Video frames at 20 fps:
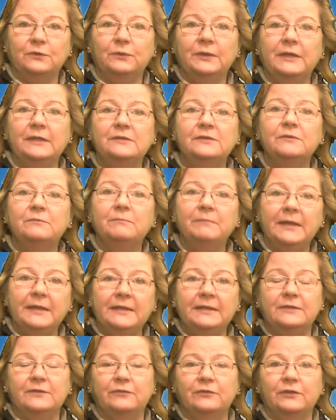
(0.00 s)
into
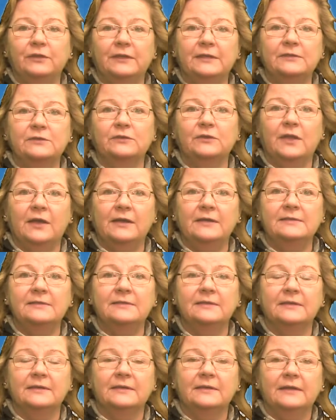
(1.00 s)
many different laser lines,
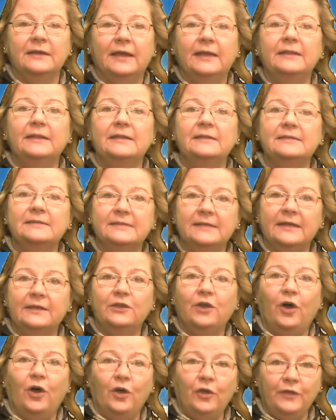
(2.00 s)
and then send
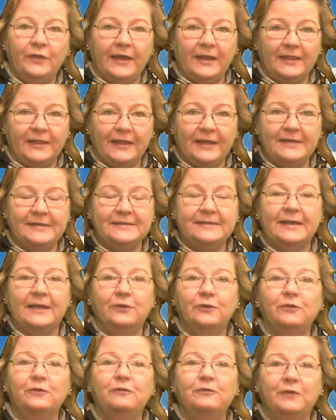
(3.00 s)
all that light
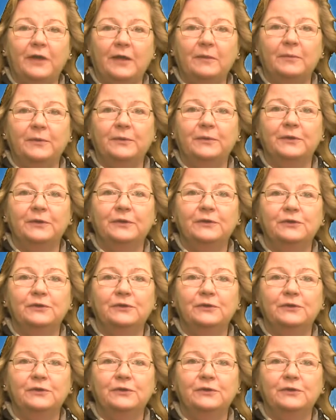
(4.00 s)
down a fiber